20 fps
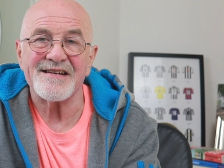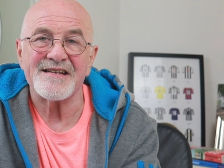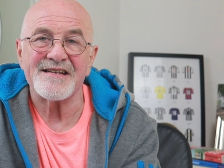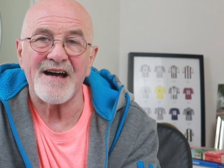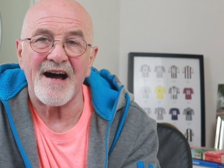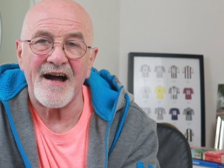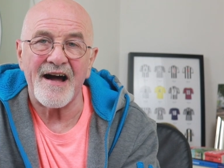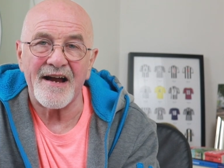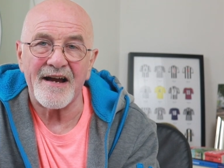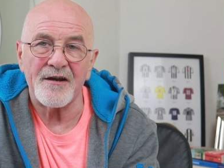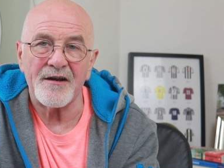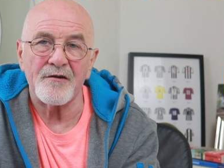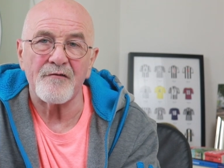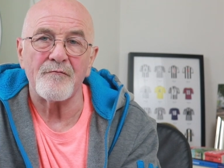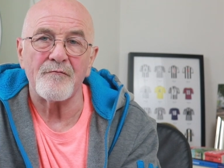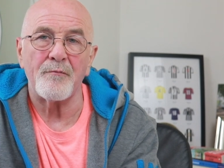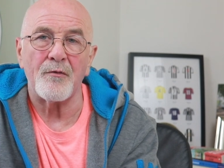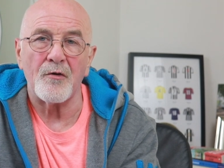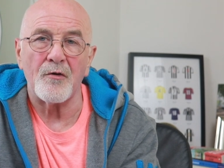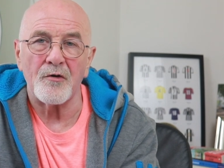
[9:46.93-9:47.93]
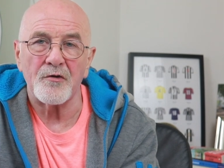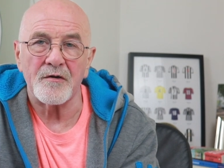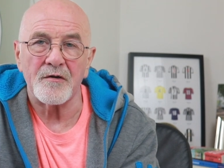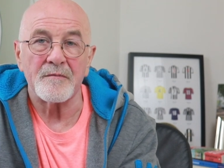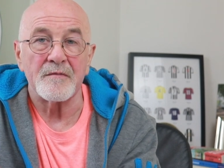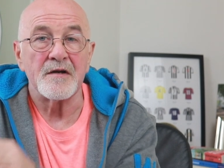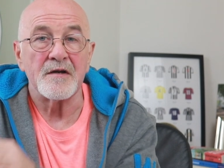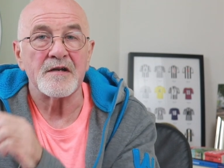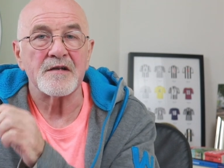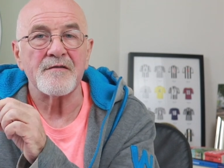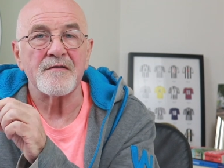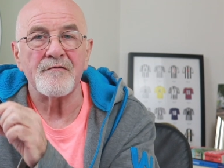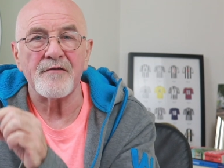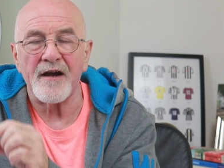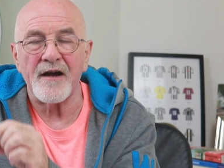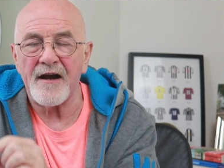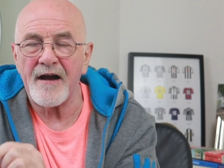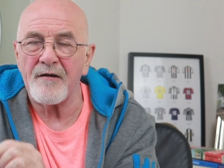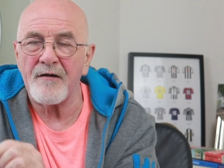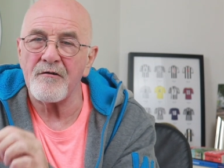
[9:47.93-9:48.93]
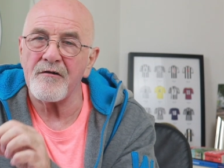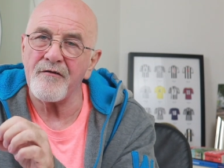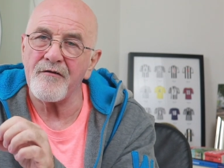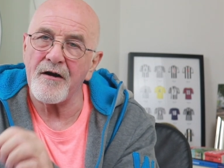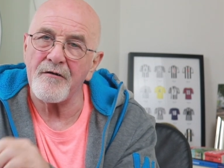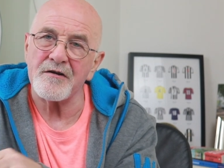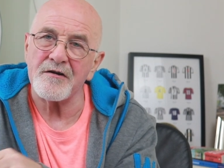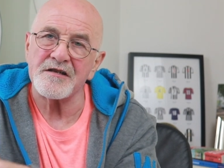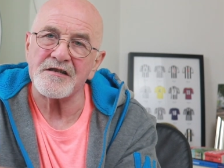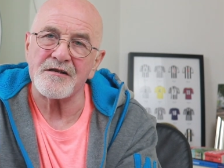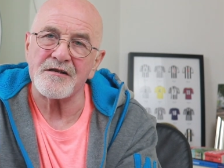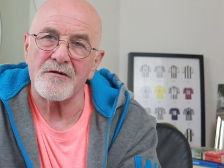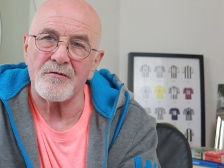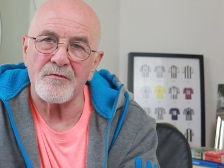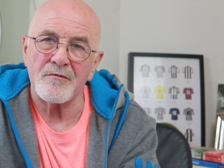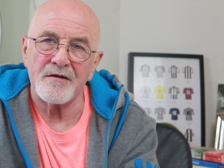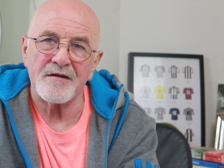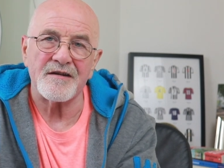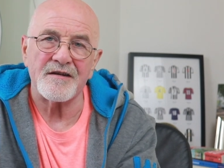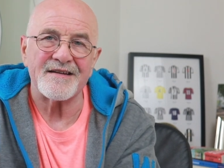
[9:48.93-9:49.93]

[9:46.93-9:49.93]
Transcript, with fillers: dying of boredom very, very slowly.